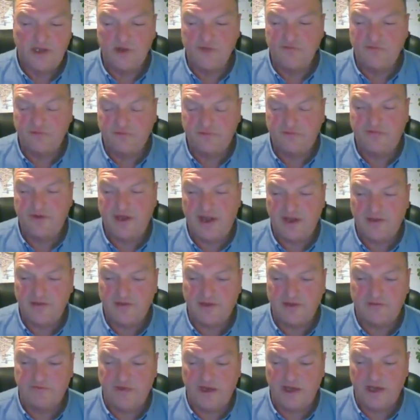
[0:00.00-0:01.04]
for a fact that
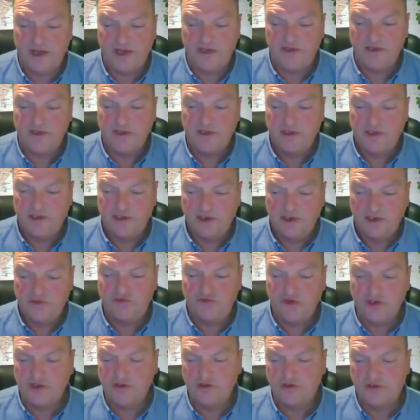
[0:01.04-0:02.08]
if I had a
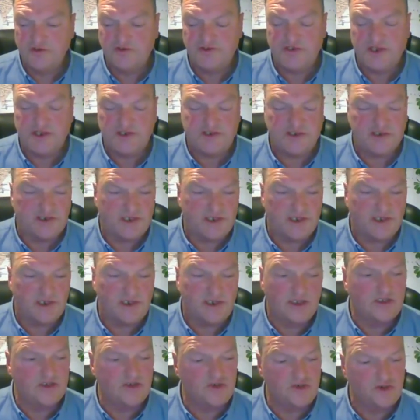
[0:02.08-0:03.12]
drink on a Saturday
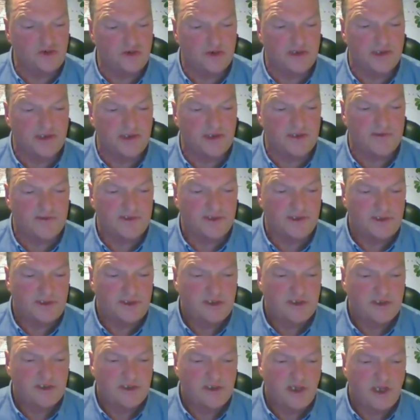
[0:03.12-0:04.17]
and enjoyed it,
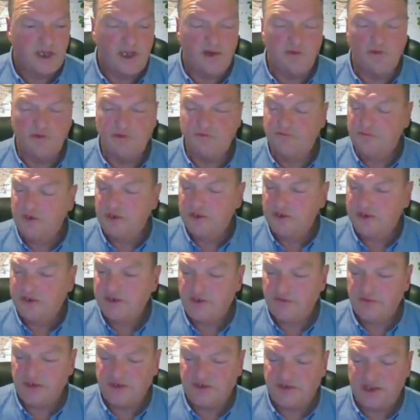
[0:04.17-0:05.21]
I would
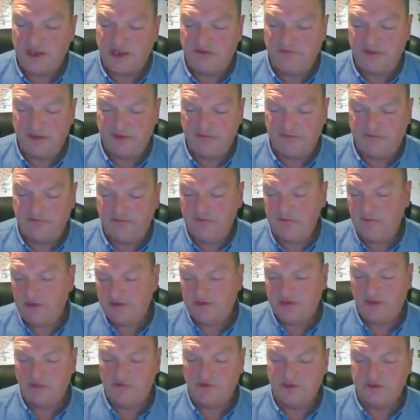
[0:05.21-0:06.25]
tell myself how
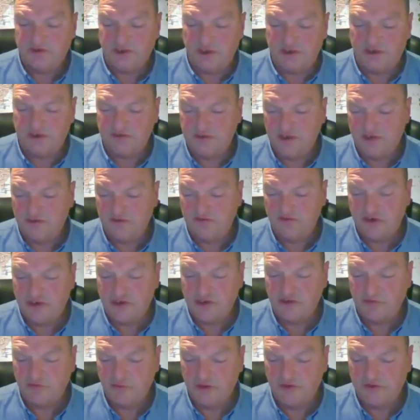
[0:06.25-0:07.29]
fabulous I was only
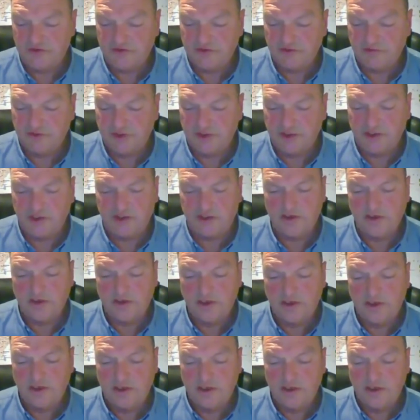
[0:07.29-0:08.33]
drinking once a week.
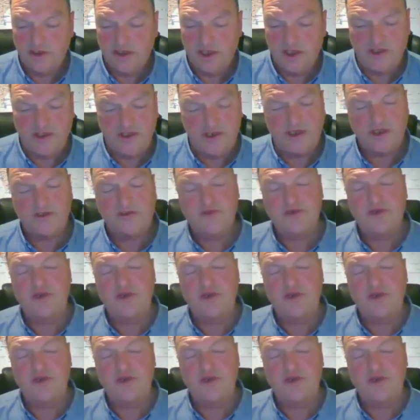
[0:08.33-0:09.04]
And then I'd tell